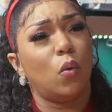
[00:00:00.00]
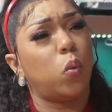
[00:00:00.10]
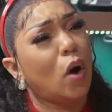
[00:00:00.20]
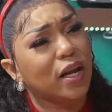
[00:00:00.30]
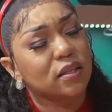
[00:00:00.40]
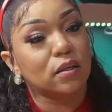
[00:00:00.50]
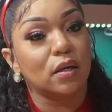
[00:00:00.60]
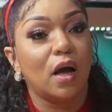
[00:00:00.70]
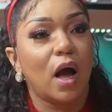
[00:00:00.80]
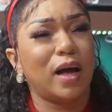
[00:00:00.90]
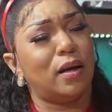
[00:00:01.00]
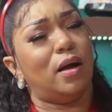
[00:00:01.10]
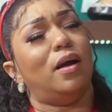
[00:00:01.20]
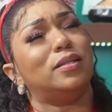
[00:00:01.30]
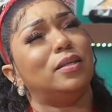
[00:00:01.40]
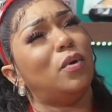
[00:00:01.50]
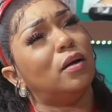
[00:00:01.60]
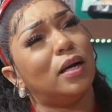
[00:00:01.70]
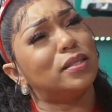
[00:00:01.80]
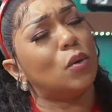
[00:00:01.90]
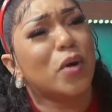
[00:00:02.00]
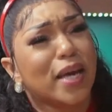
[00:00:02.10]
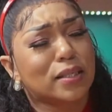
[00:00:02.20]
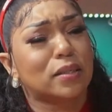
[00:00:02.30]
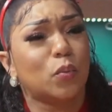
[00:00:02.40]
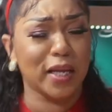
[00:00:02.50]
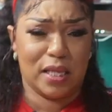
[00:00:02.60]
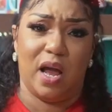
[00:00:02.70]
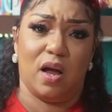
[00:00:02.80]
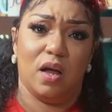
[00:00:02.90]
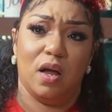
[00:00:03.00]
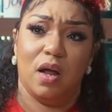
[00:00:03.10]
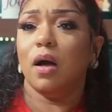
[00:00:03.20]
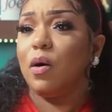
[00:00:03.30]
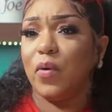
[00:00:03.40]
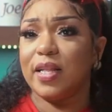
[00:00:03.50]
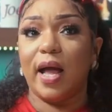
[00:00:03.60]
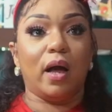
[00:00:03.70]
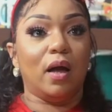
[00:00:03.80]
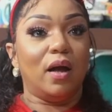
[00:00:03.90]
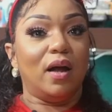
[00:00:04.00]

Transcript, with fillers: what? And I said, wait now. Wait now.